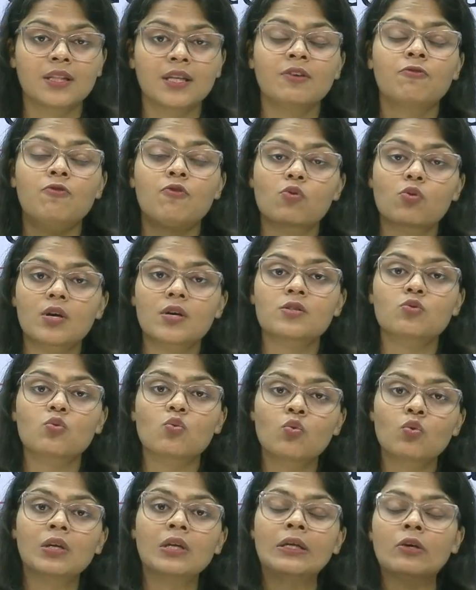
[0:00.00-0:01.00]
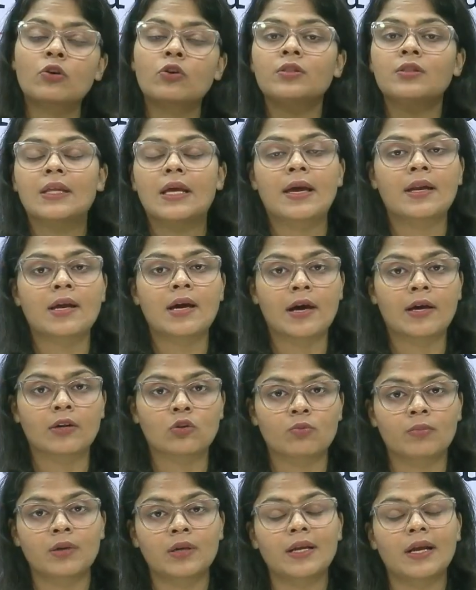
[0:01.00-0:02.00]
They focus only on their
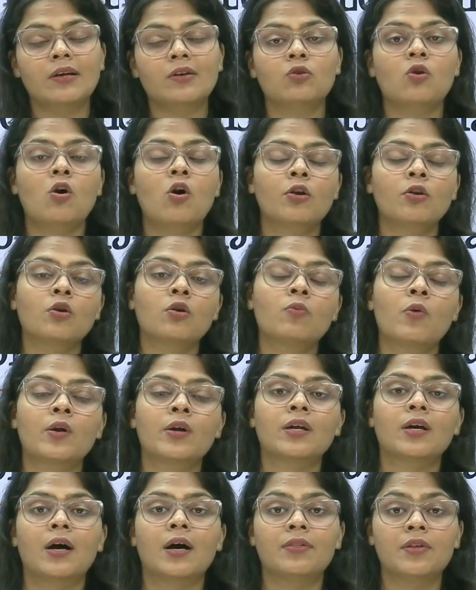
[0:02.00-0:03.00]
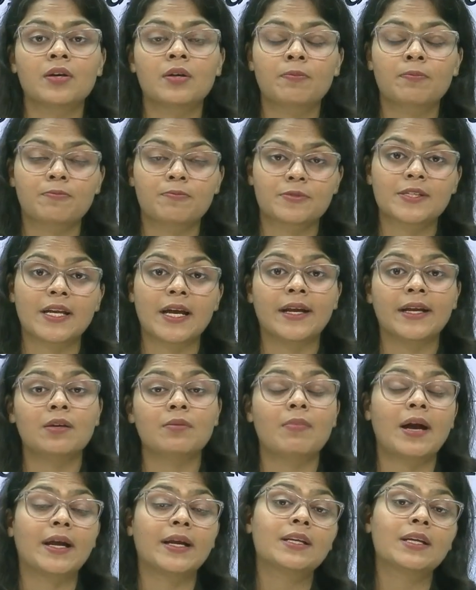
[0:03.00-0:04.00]
argument and not on what other
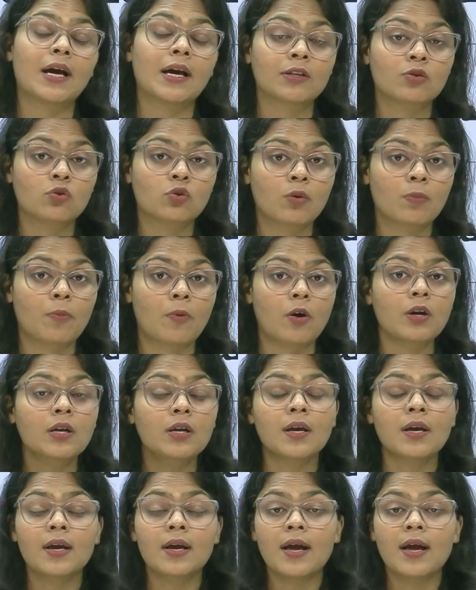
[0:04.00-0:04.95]
side might argue upon